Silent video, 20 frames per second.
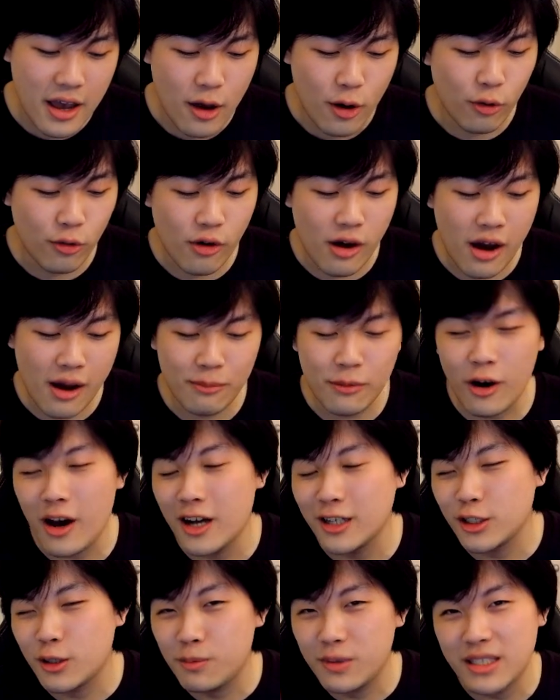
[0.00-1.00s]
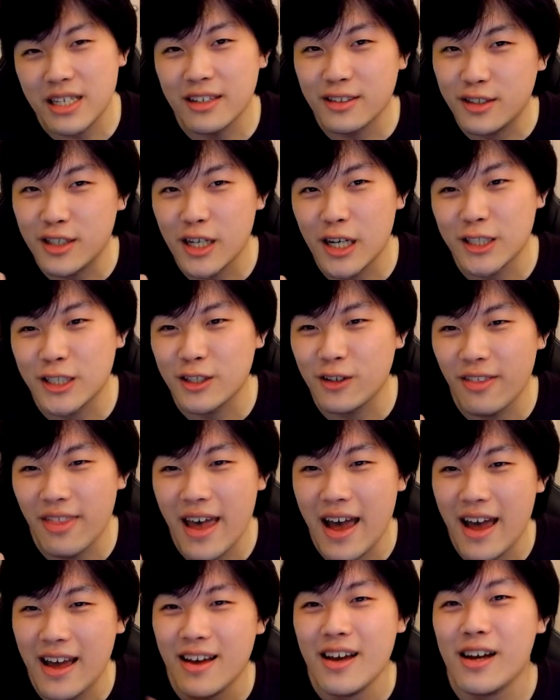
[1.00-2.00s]
Although I'm not 100% certain on
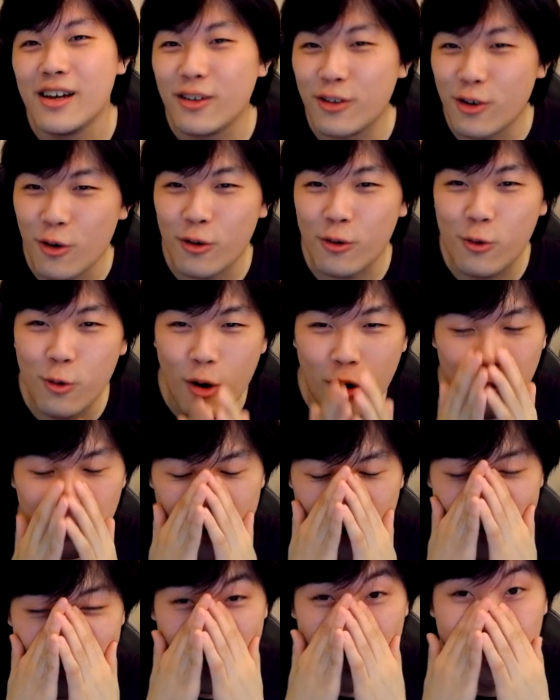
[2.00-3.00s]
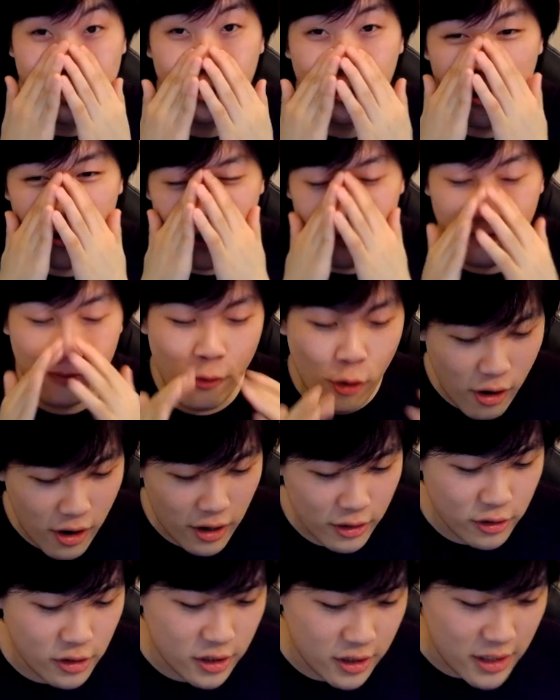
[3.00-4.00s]
that. Don't quote me on that. So we're at
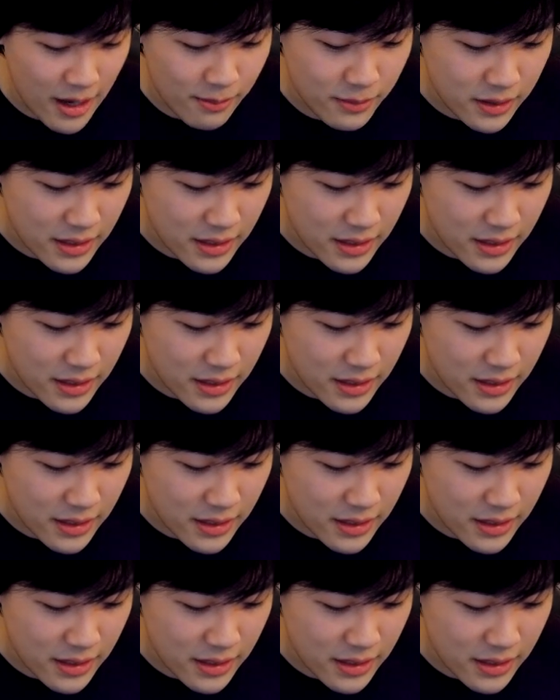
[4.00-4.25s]
400 gems